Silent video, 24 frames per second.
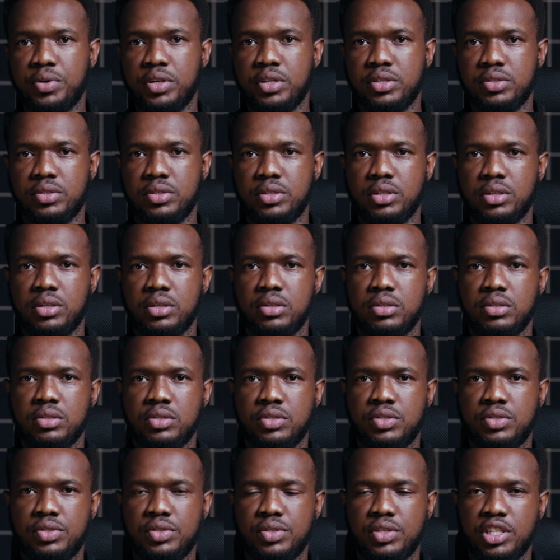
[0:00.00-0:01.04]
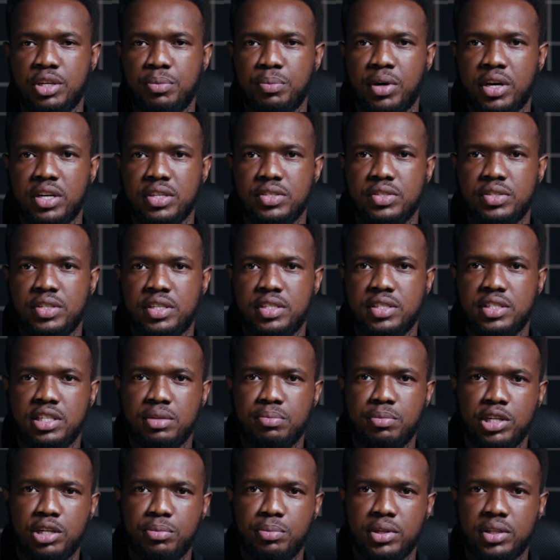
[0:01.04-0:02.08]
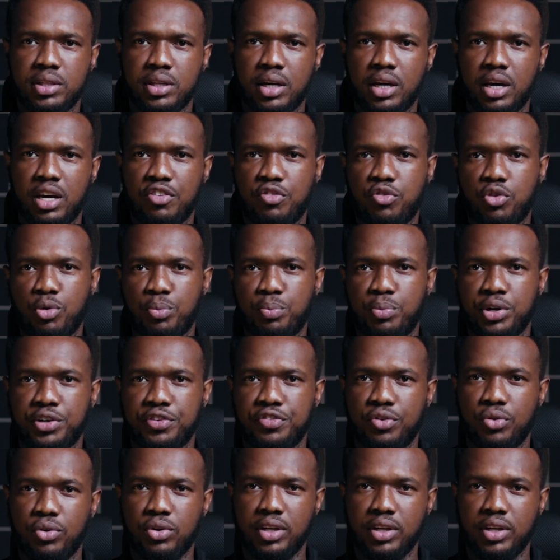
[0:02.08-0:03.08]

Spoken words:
is the Sigma 16mm f1.4